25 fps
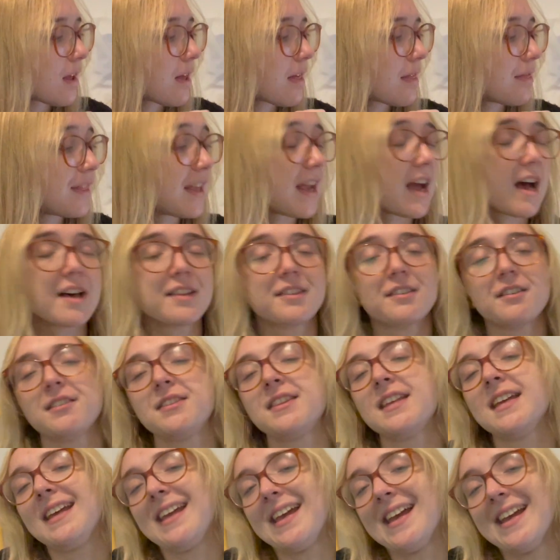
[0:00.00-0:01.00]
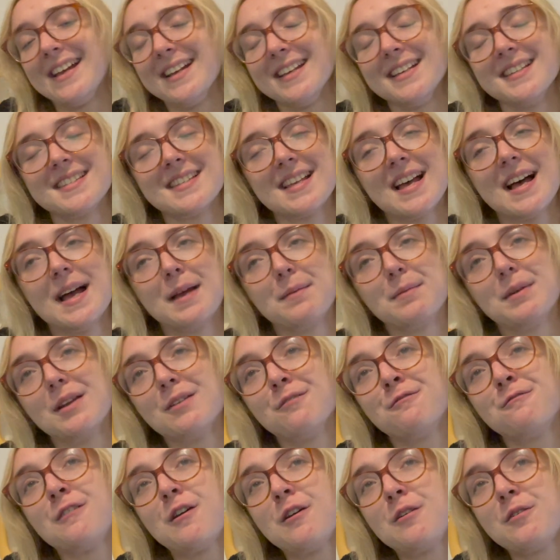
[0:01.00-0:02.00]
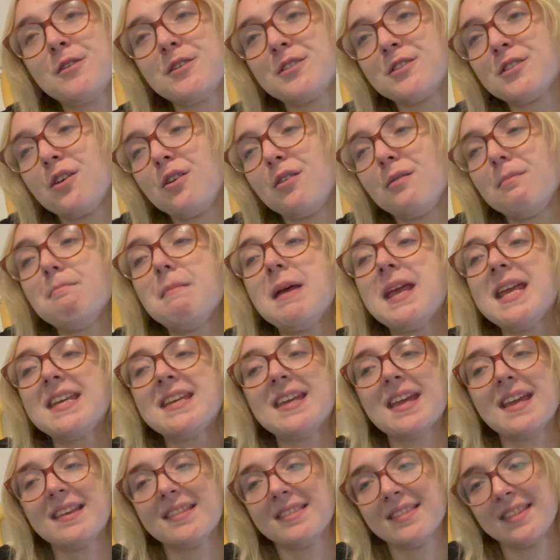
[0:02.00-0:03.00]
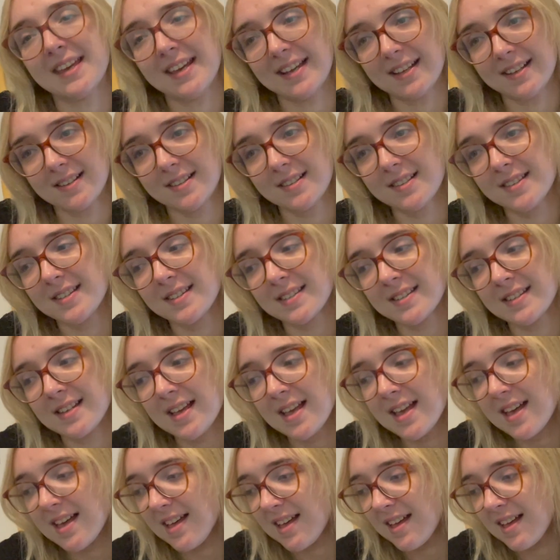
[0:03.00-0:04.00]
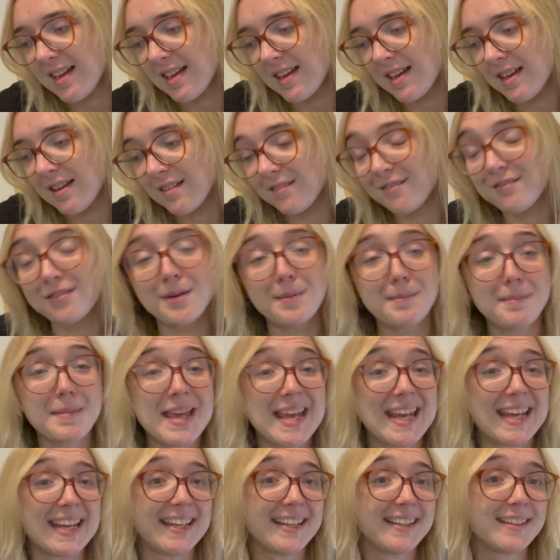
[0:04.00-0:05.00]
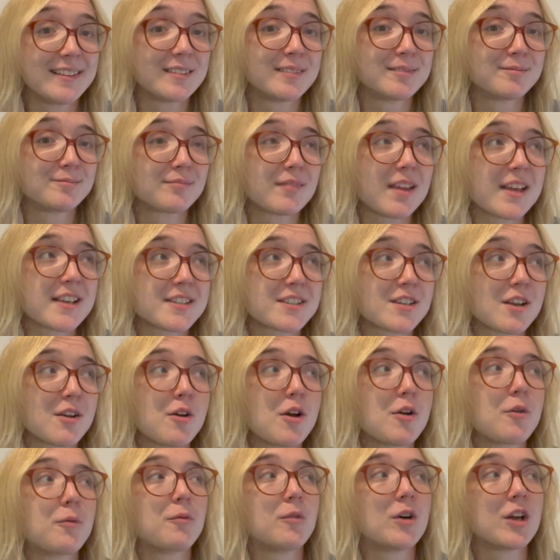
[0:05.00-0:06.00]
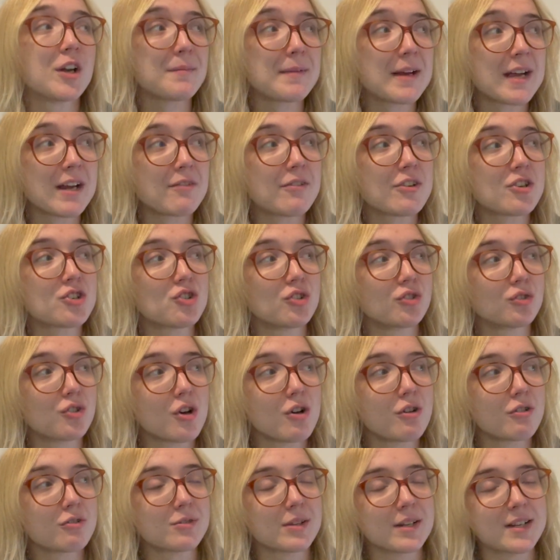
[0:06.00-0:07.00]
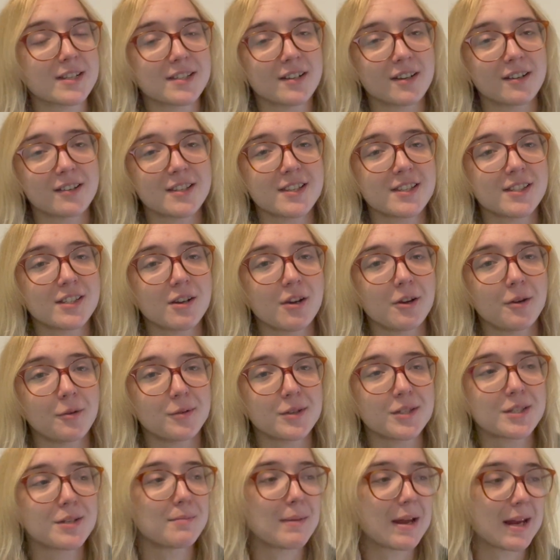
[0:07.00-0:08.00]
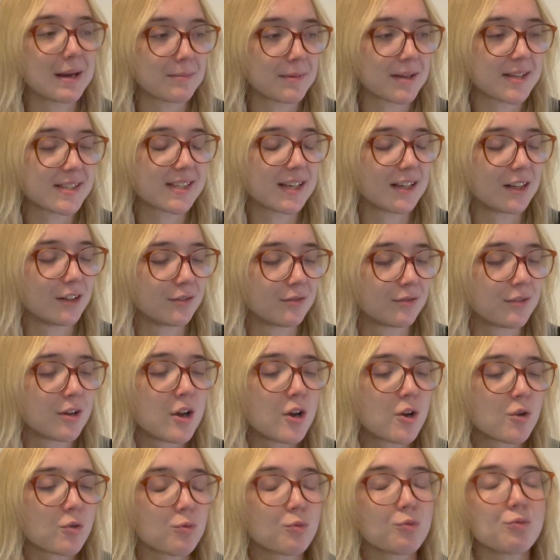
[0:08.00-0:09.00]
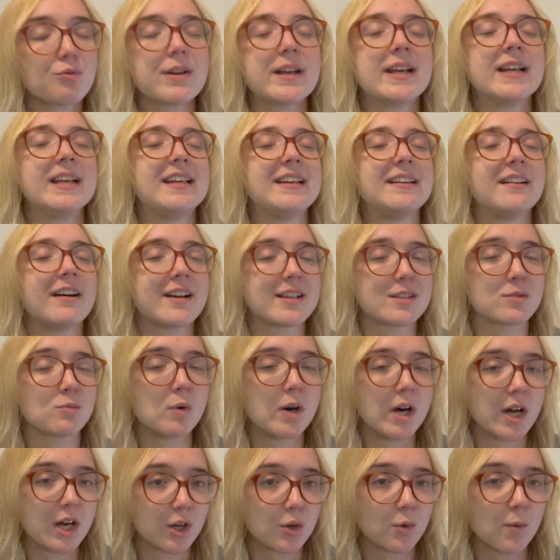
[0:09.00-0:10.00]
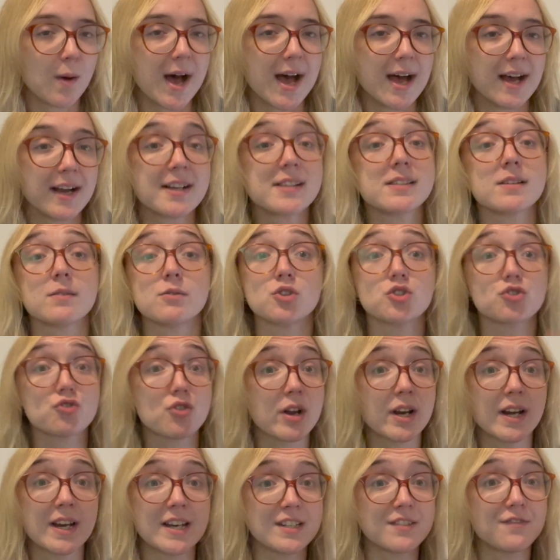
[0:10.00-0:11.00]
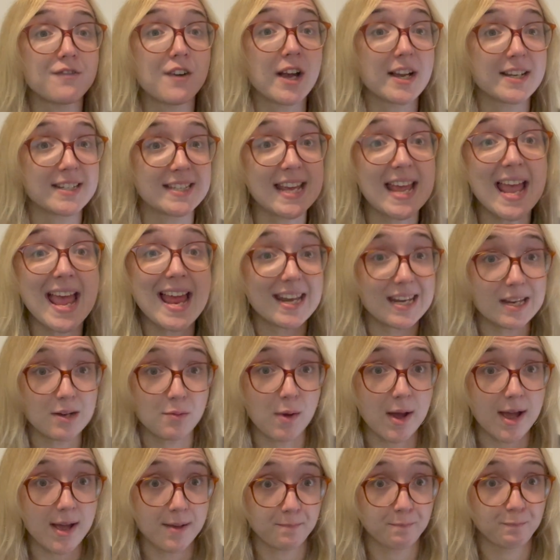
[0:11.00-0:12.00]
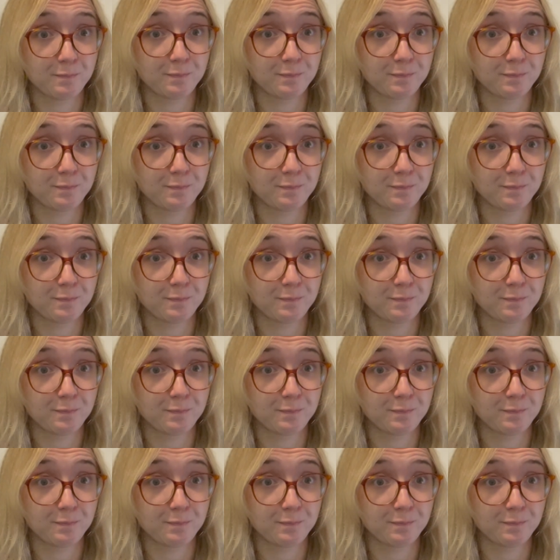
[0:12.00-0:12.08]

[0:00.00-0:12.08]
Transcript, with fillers: The other thing is I'm going to focus on making things for me. So one of my original goals when I started sewing was to make myself really nice workwear because I was struggling to find it anywhere.